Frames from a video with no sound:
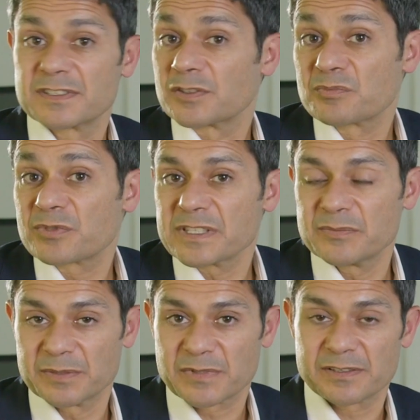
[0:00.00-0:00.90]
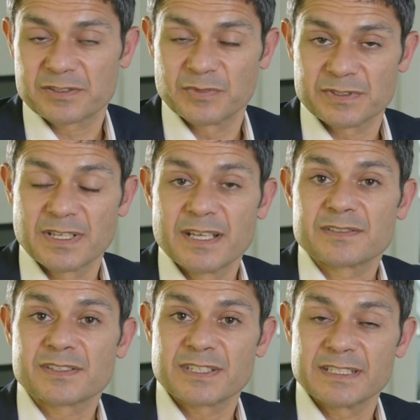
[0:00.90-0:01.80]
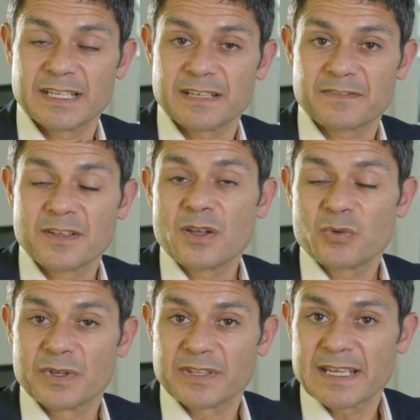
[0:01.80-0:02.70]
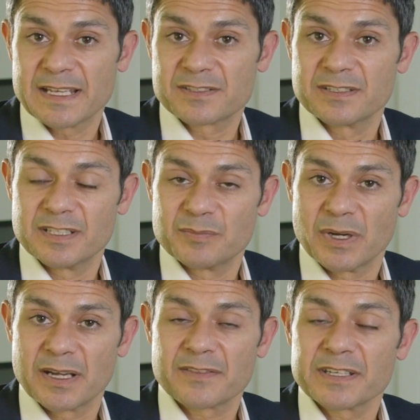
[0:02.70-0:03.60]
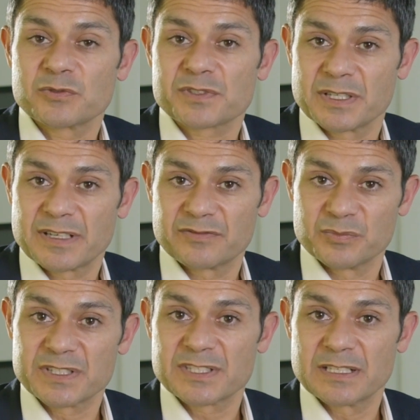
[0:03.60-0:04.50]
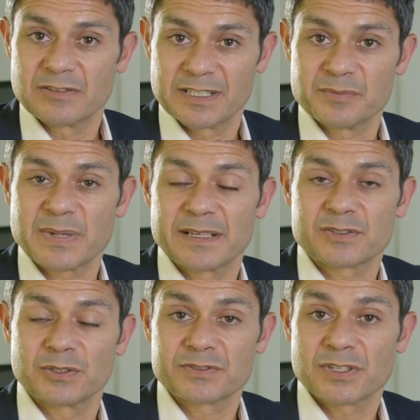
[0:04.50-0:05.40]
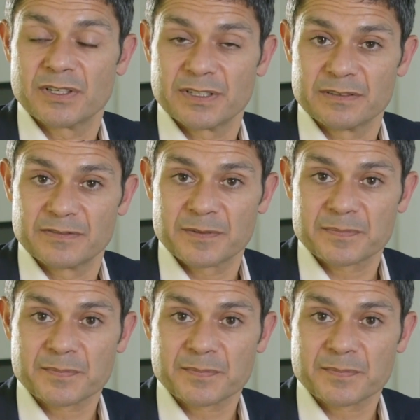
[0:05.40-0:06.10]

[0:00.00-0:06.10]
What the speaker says: on premium customers to see if, when they enter nearby, they also have a material impact on turnover.